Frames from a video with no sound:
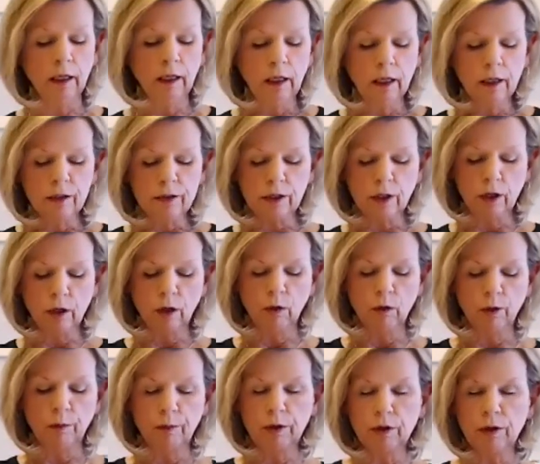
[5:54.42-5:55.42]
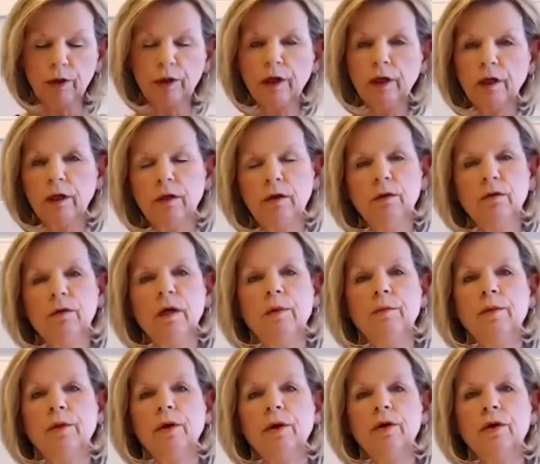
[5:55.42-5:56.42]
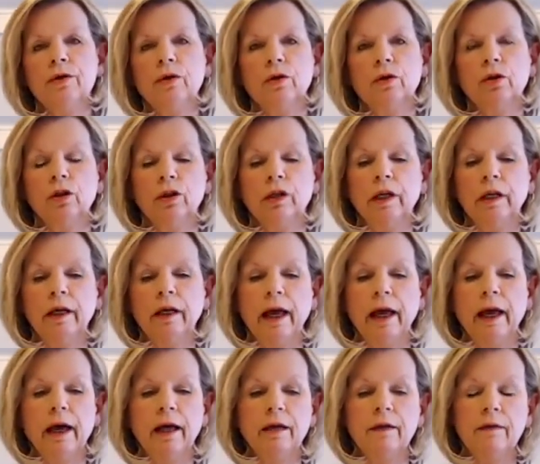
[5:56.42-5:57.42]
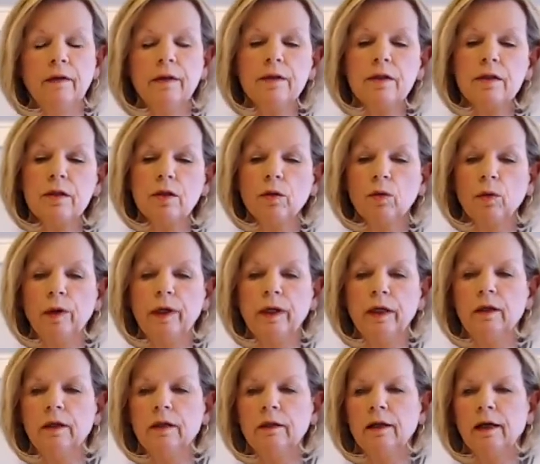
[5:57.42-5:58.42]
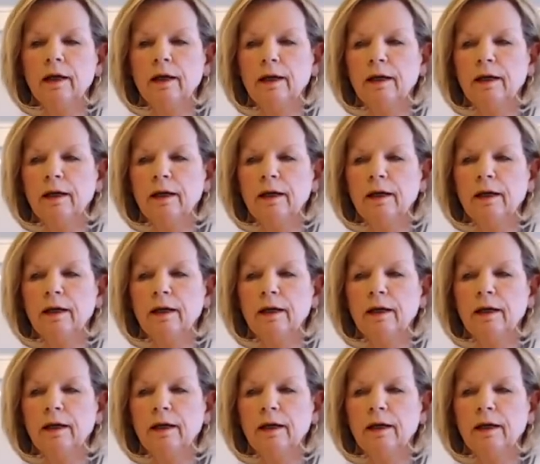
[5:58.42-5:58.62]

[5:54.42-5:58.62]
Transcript: So when we're looking at cucumbers, you're looking at, this is a real